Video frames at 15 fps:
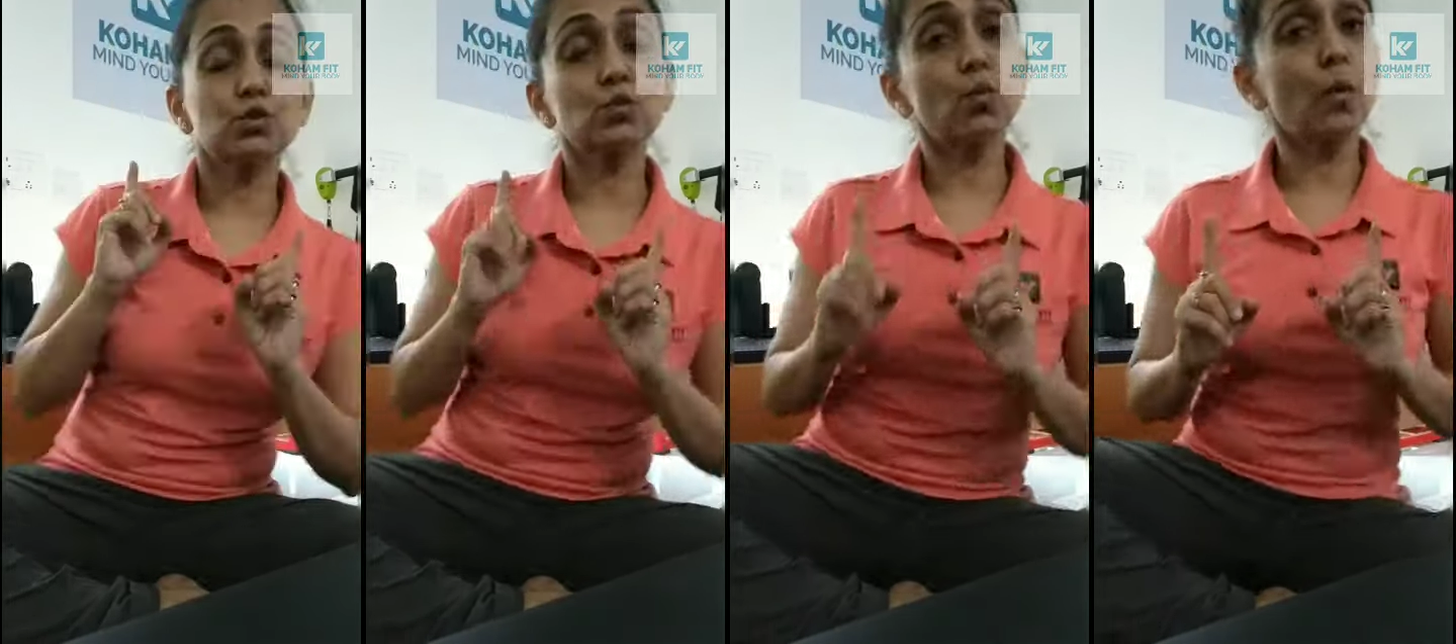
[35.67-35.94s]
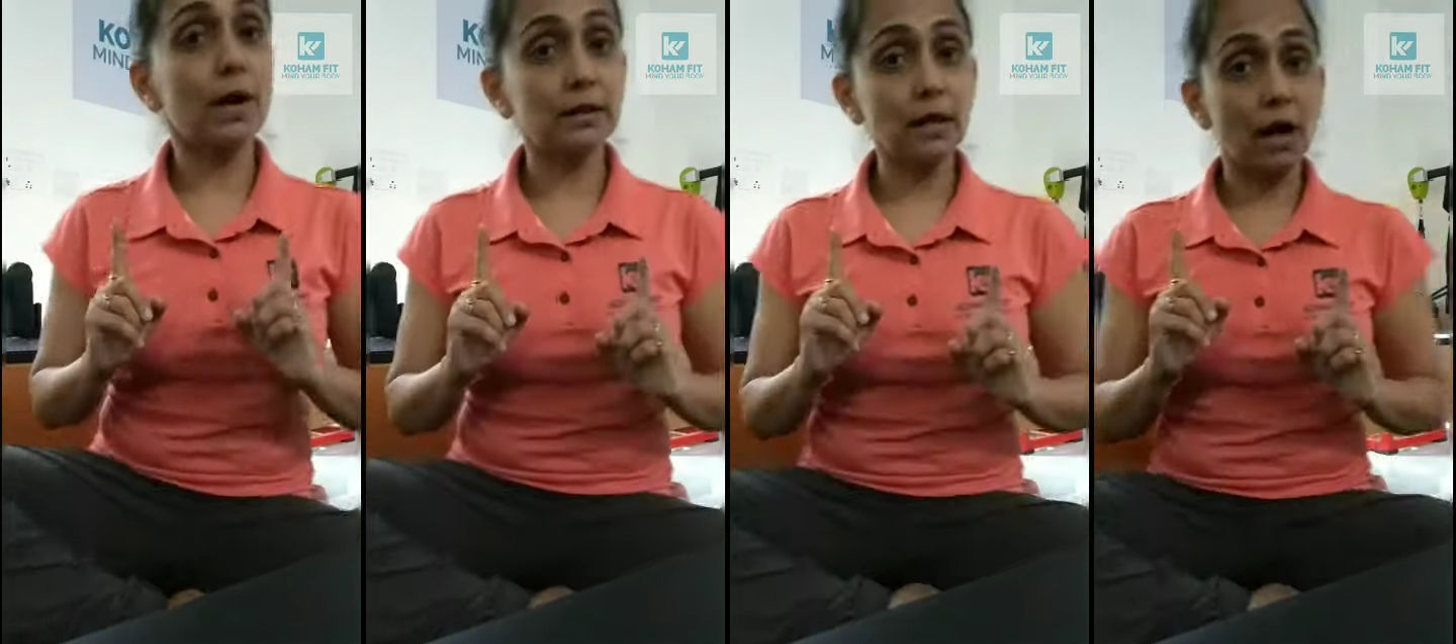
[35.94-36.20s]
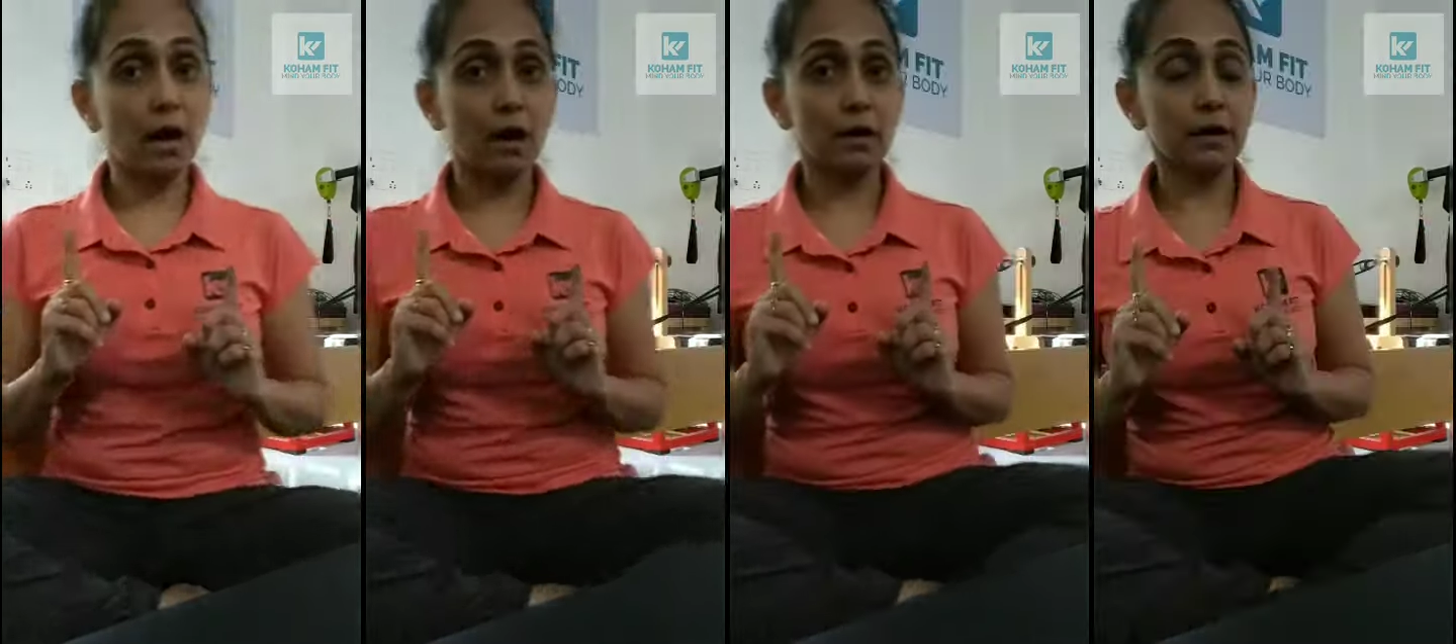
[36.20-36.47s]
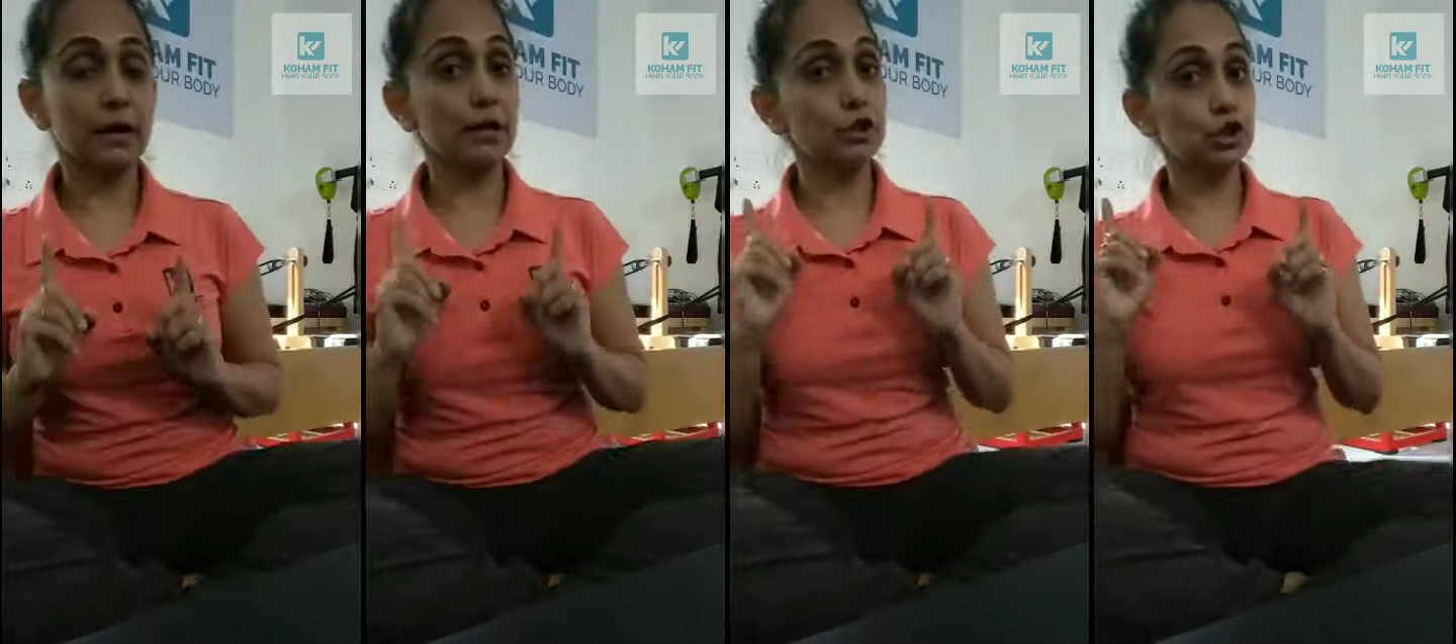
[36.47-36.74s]
to 1
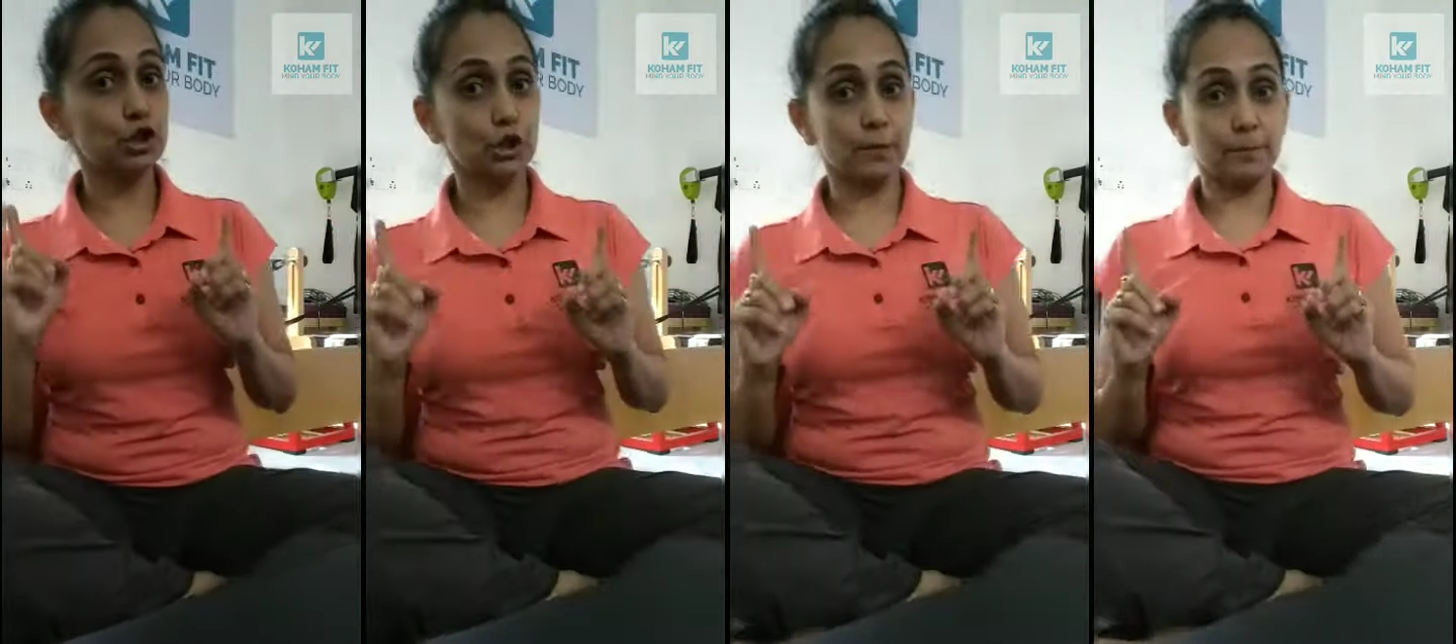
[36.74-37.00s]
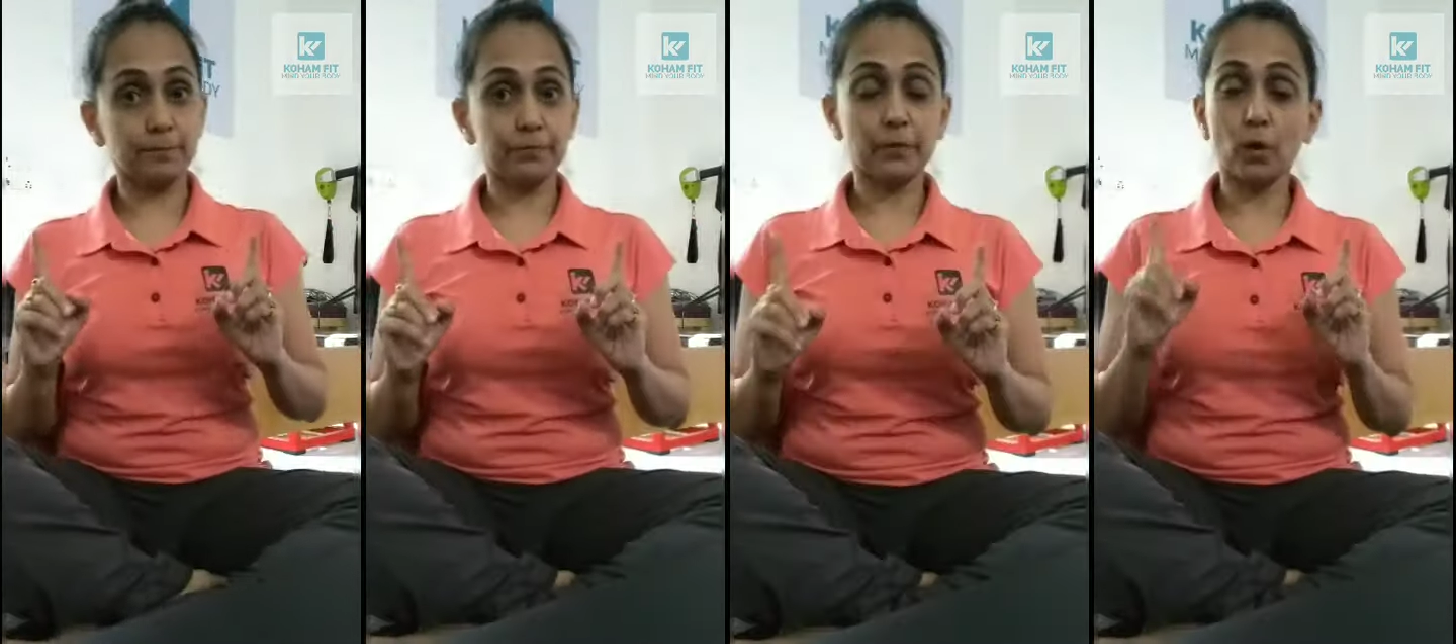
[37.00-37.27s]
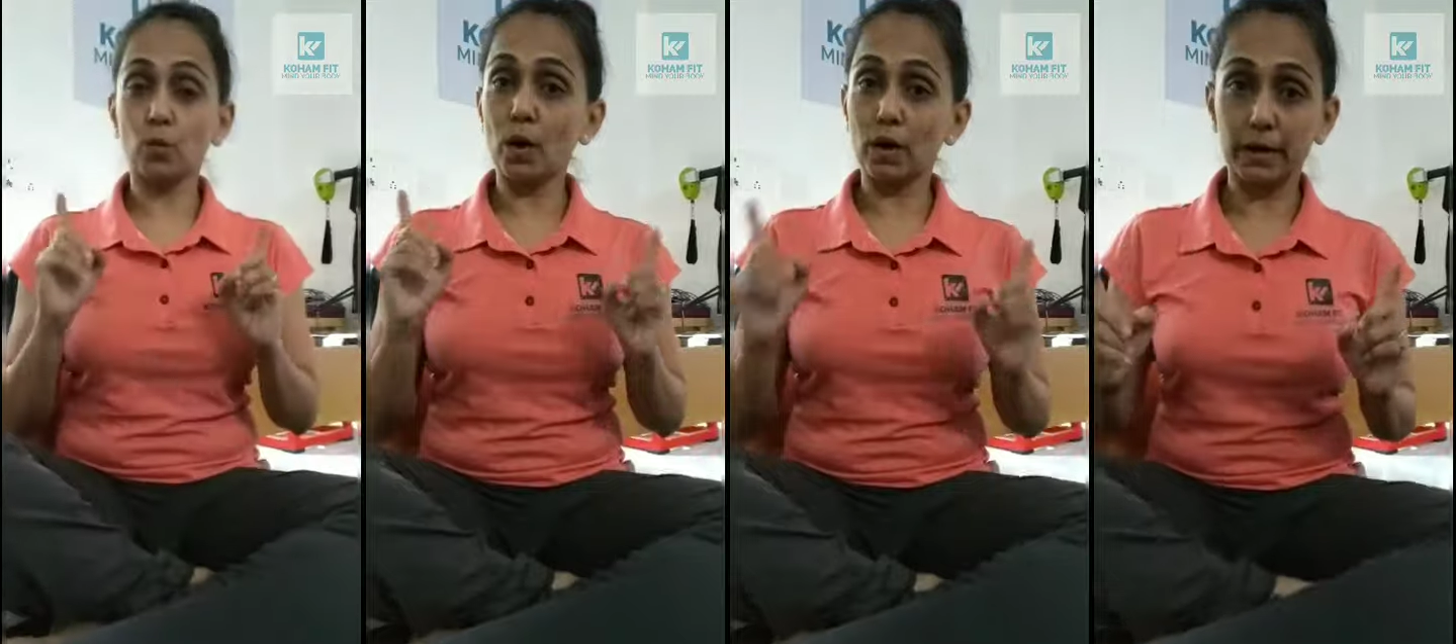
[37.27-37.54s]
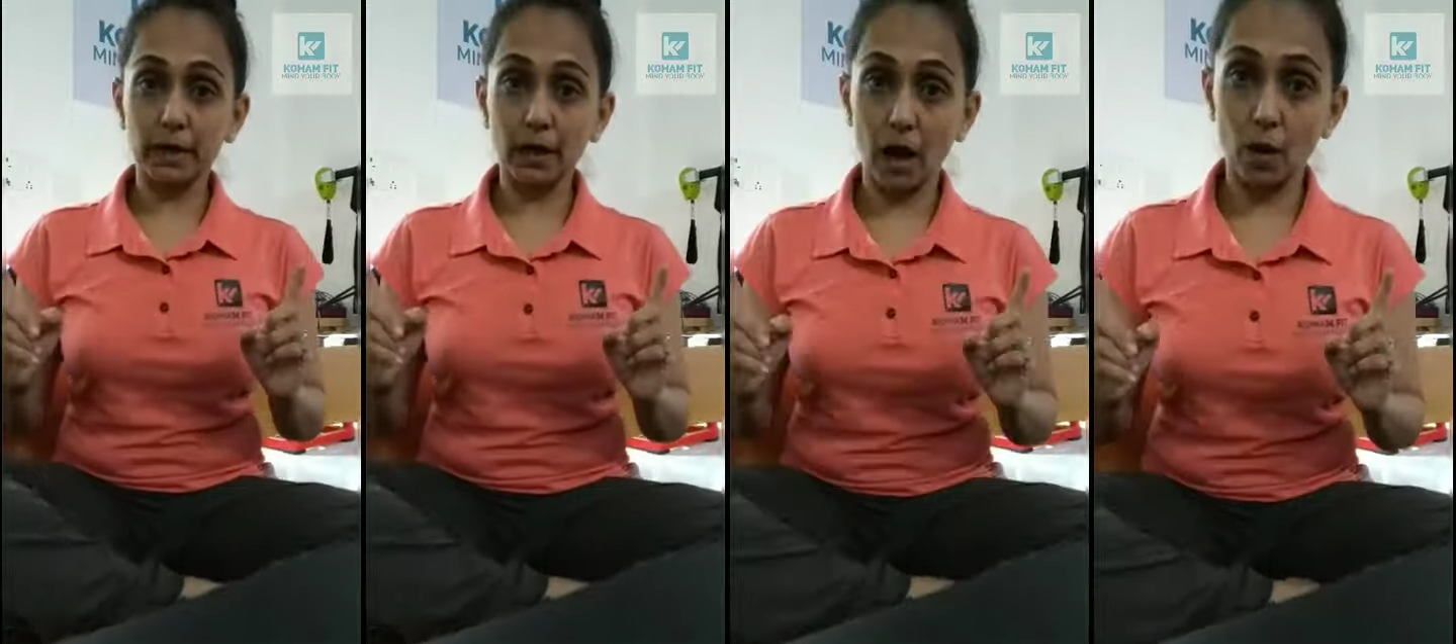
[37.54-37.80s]
hour in gym
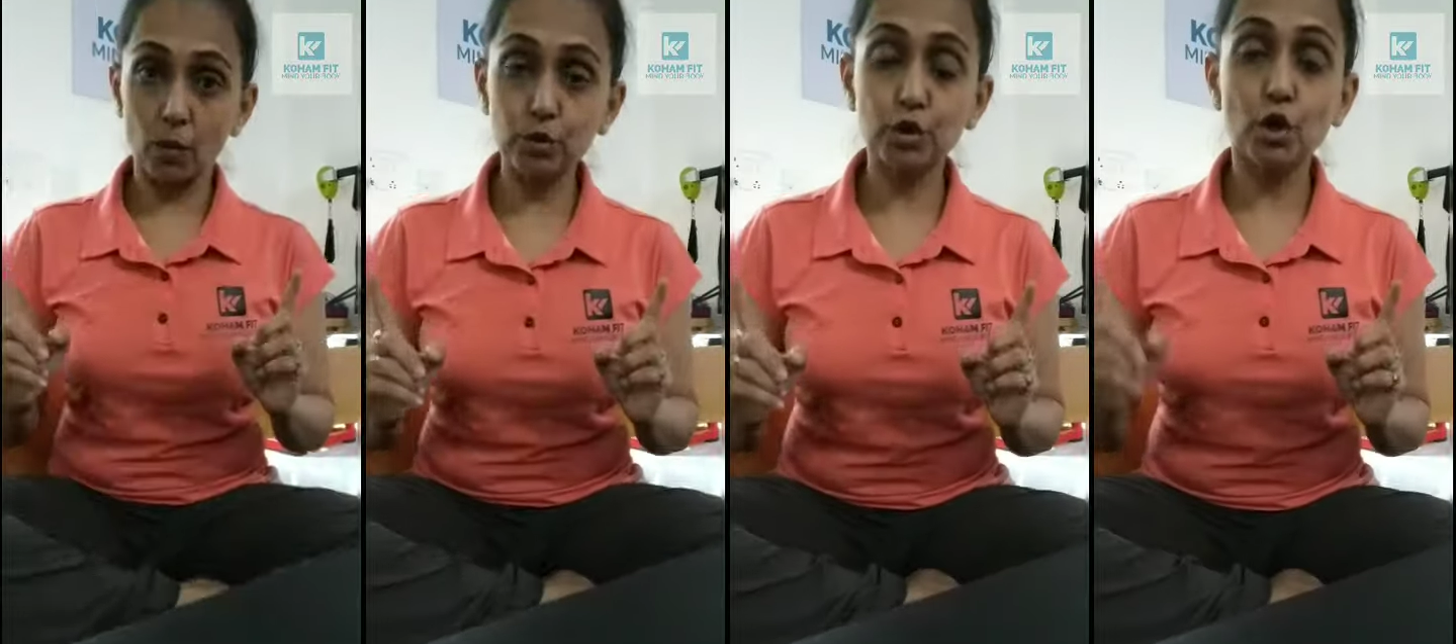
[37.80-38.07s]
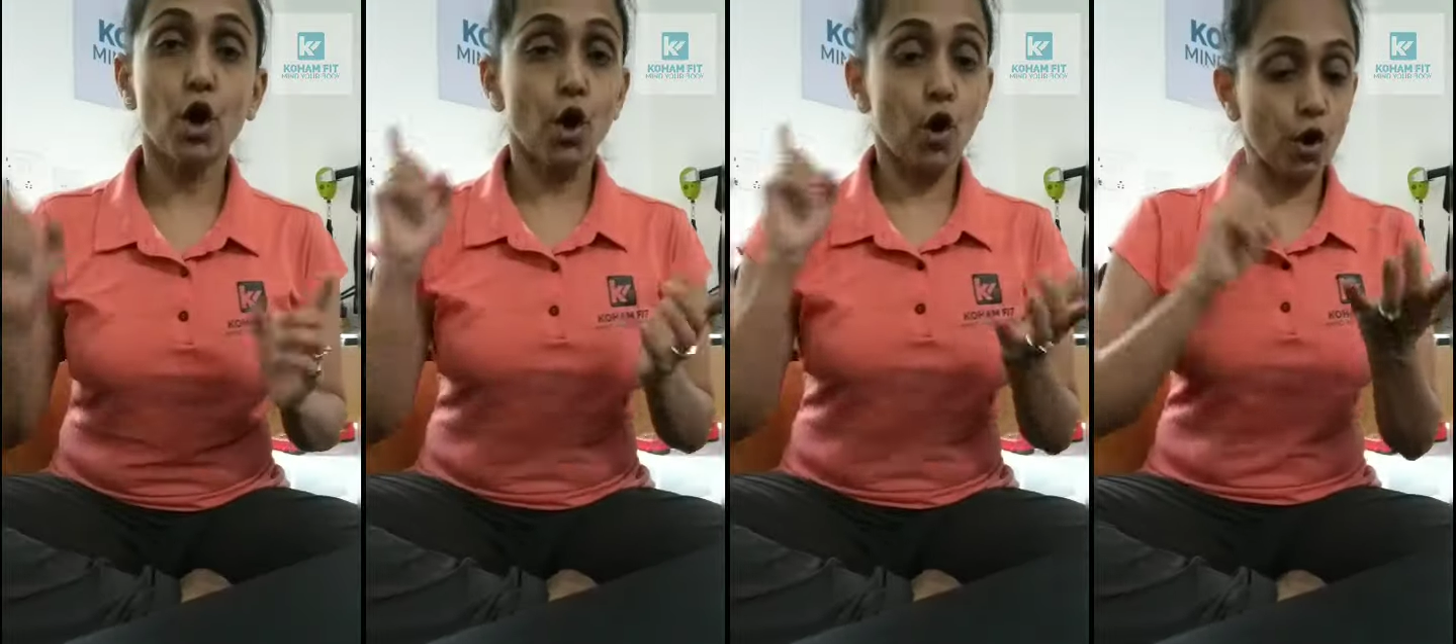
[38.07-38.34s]
working out,